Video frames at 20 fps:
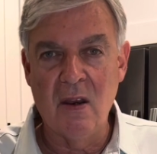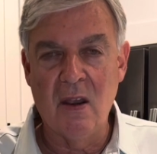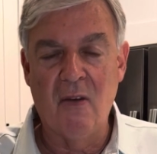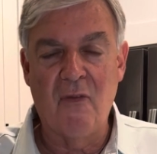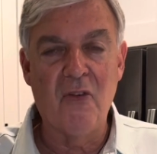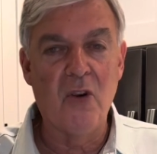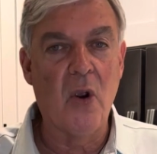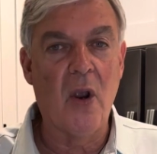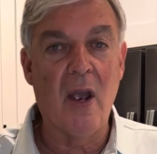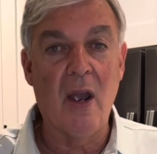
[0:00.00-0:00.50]
If
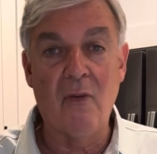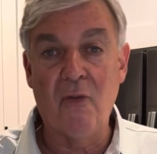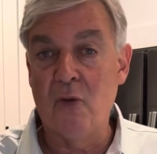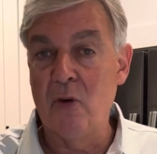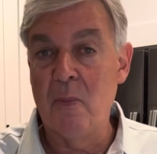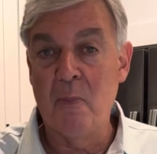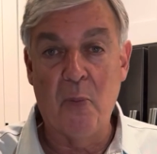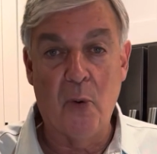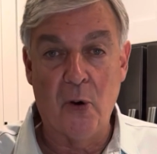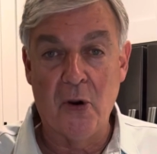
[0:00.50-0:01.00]
you're ever
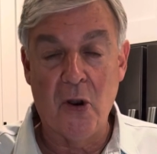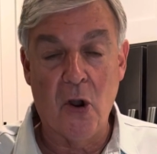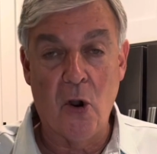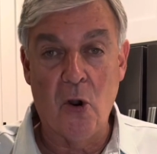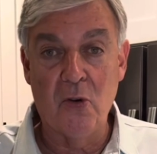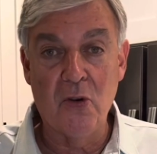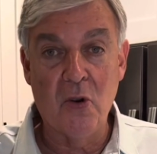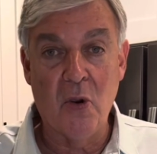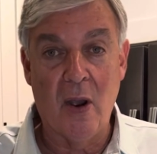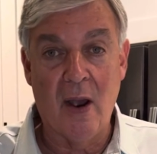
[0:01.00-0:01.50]
in Bordeaux,
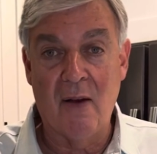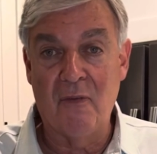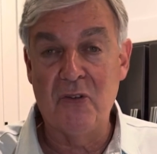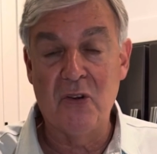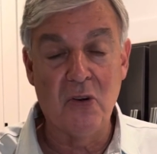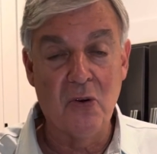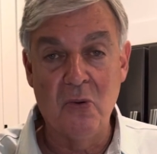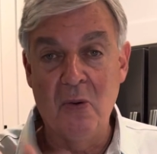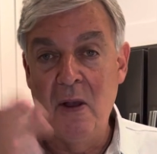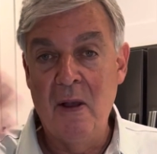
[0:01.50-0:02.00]
you have
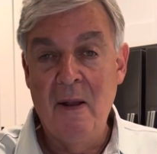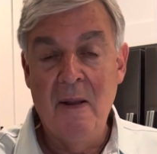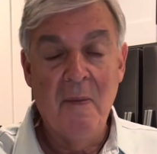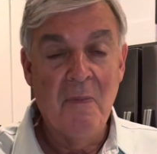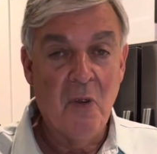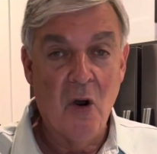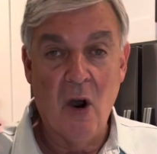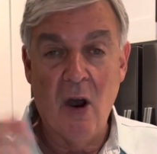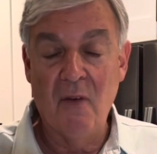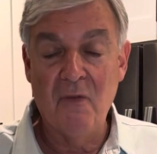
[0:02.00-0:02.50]
to,
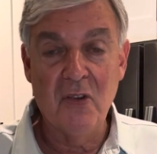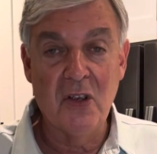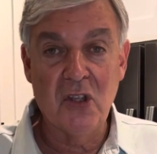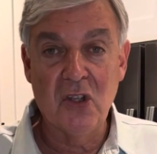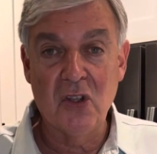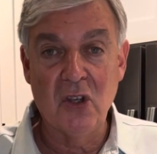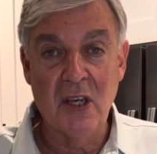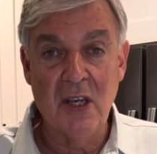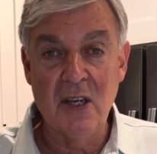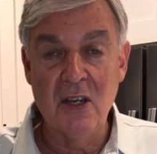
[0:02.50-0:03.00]

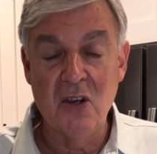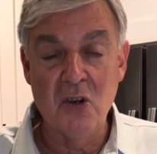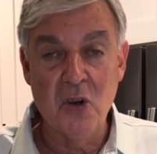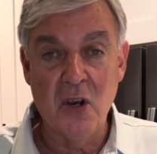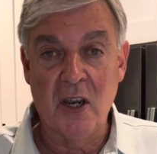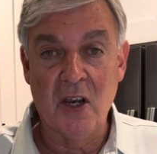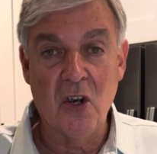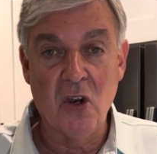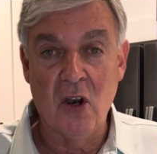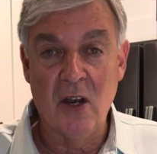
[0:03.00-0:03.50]
obviously, you
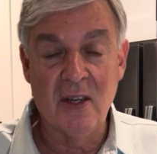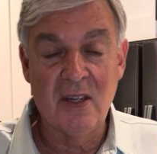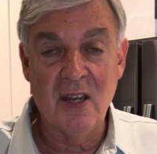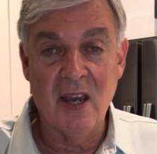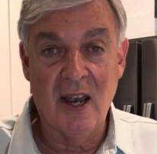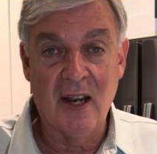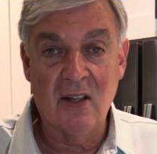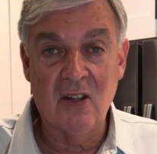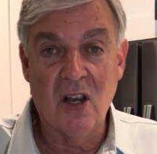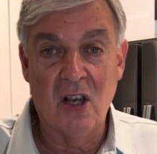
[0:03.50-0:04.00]
can
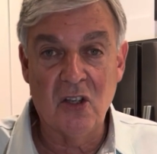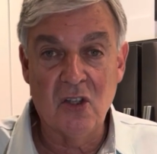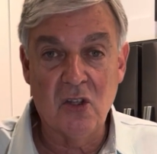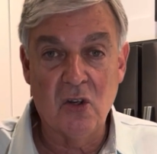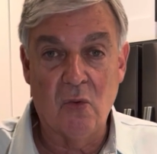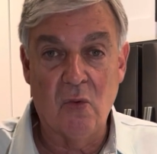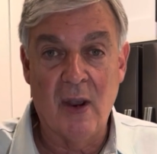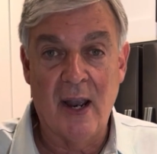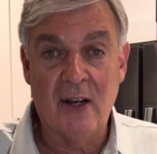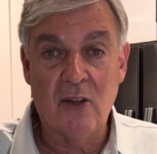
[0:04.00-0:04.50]
contact us
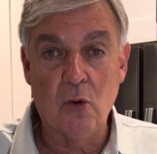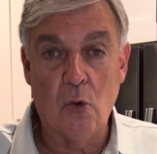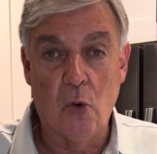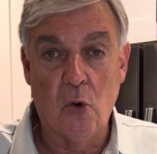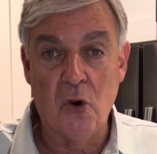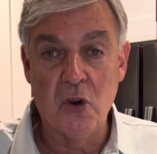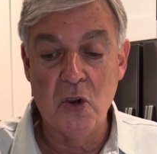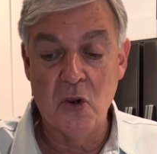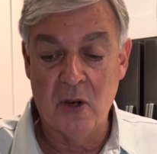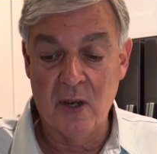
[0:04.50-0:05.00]
direct or
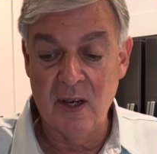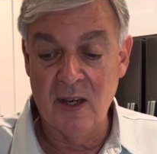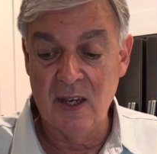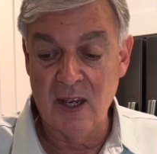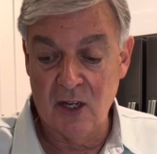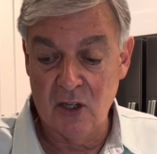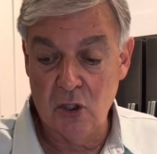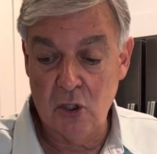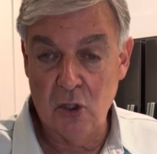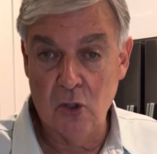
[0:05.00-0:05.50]
you can
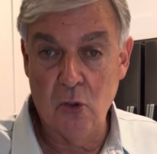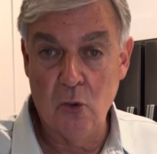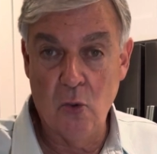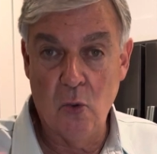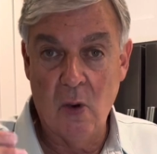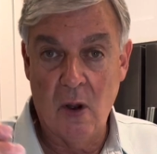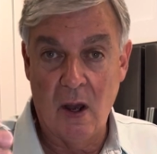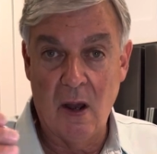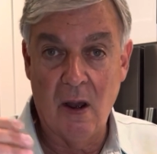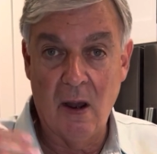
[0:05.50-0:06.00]
get
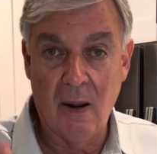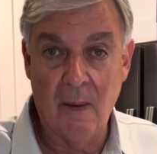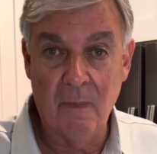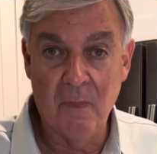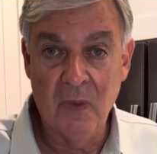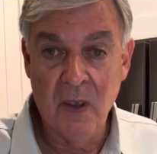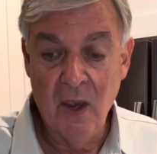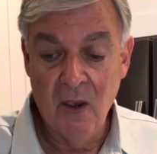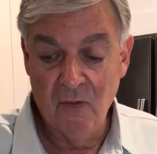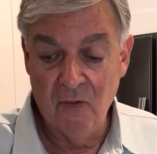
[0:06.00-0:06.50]
to
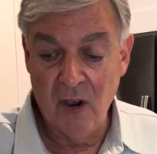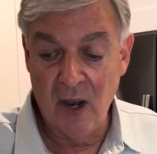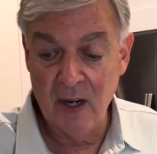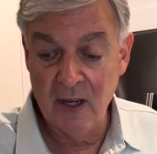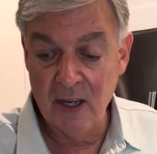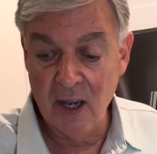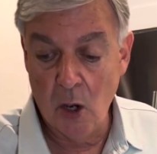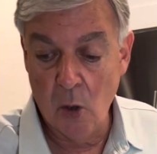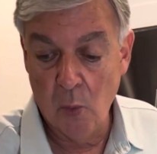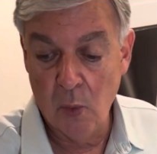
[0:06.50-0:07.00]
finding
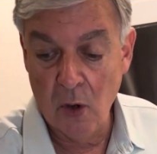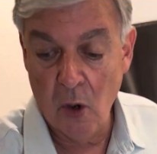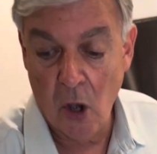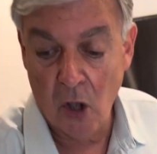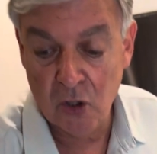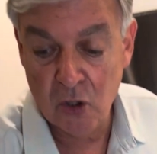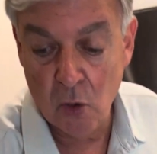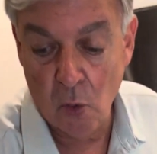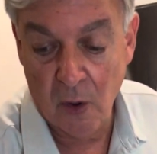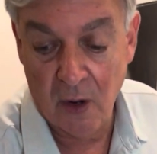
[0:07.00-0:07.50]
out. We
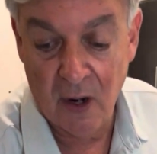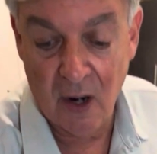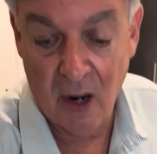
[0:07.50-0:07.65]
also wanted to